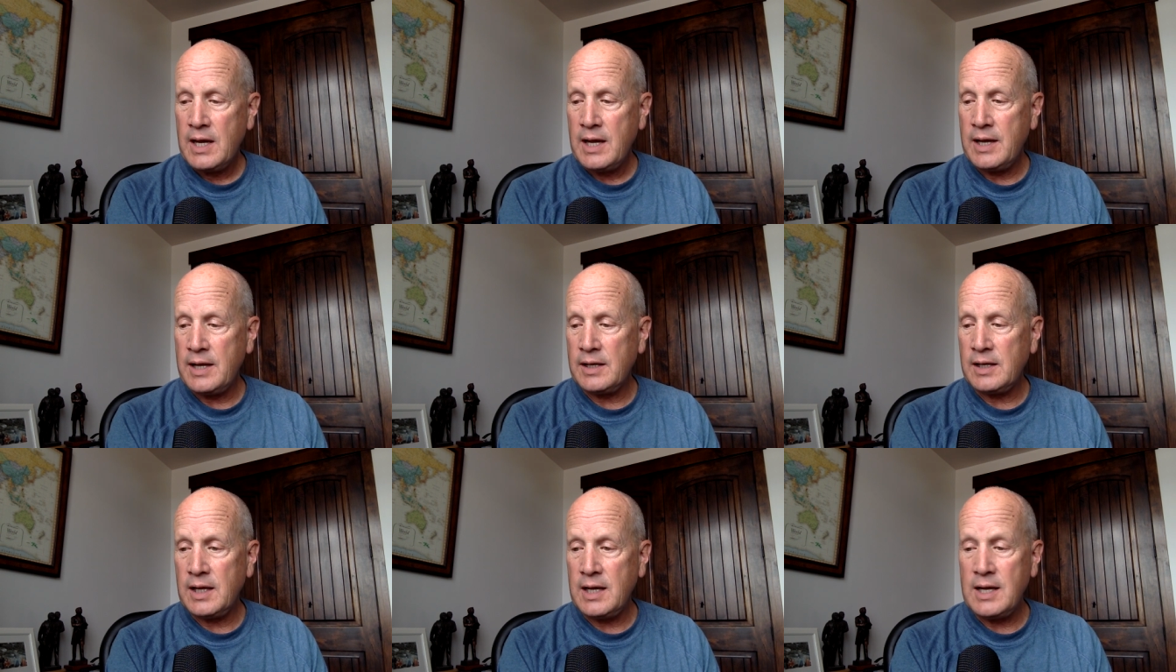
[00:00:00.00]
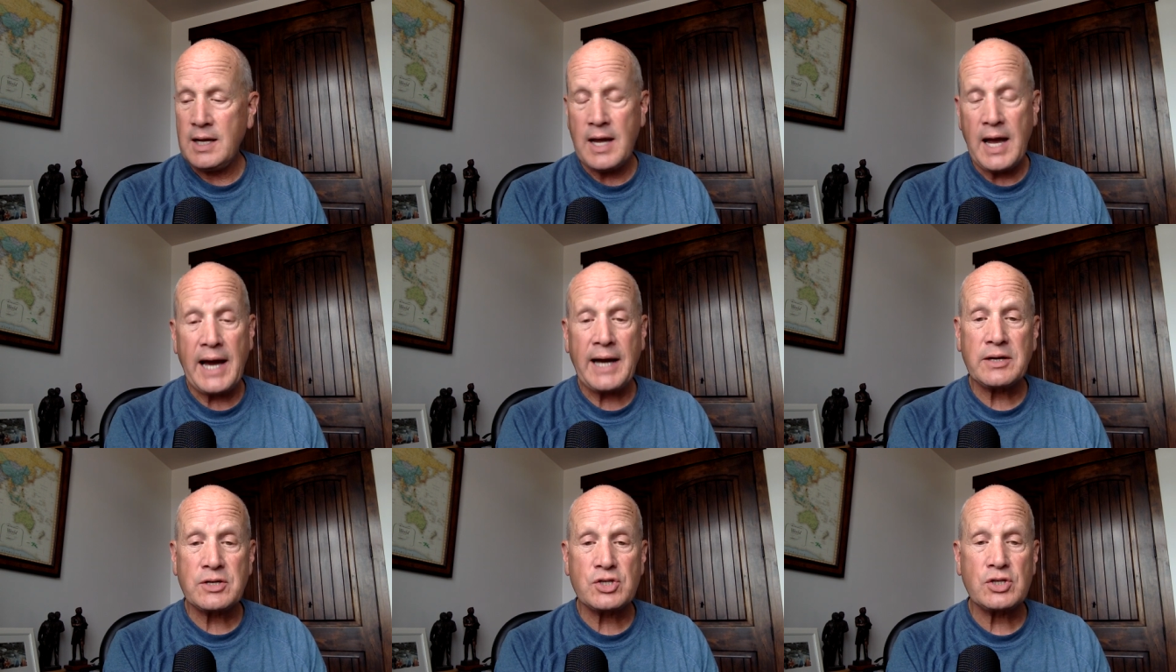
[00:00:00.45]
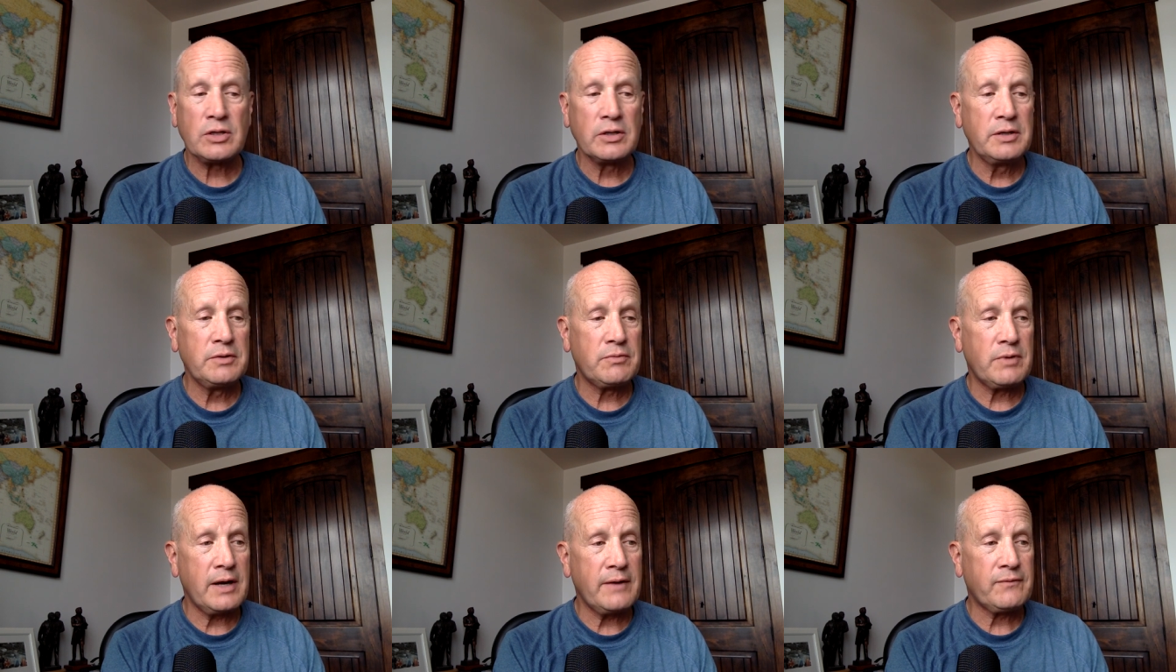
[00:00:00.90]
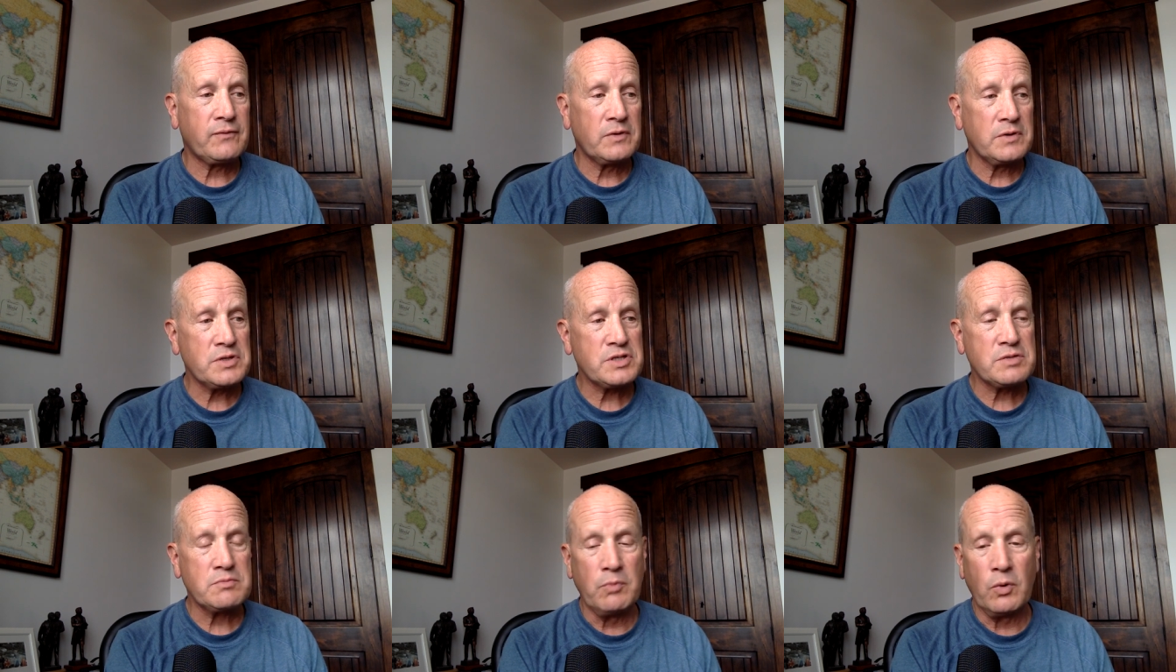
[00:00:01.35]
and he actually
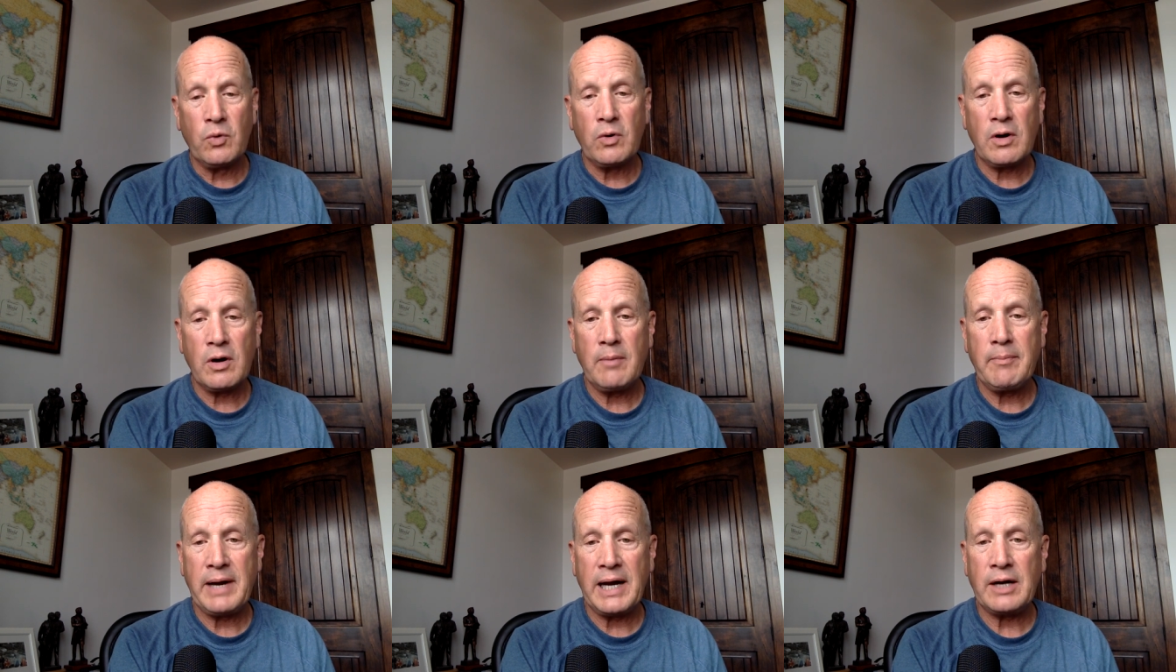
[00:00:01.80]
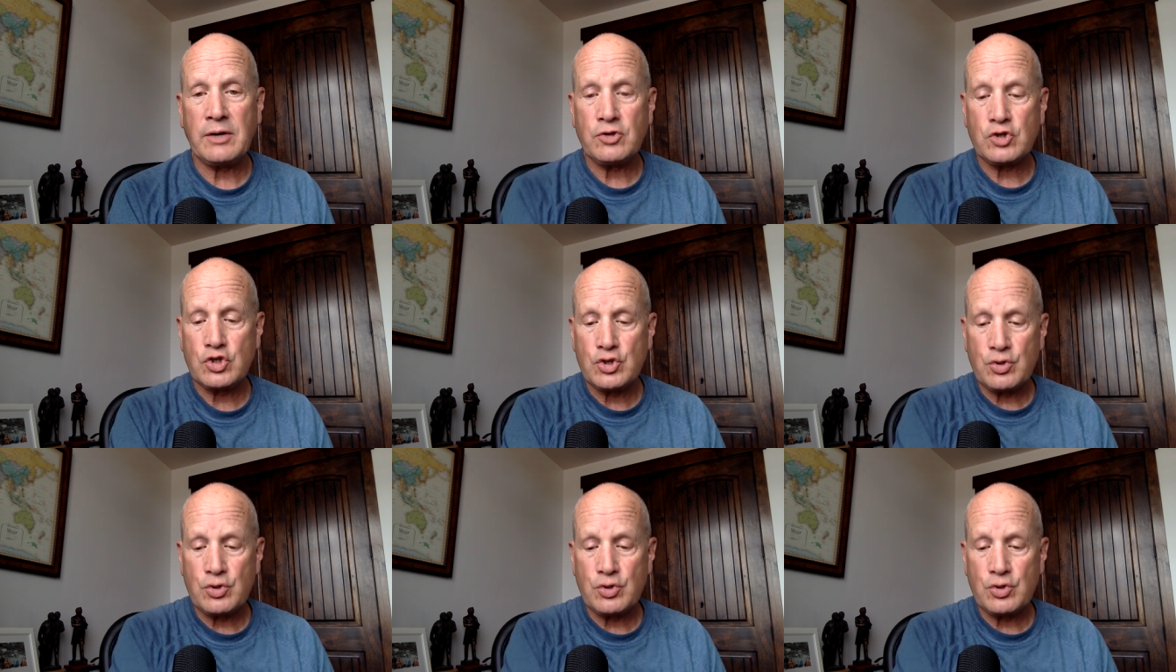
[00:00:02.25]
referenced more about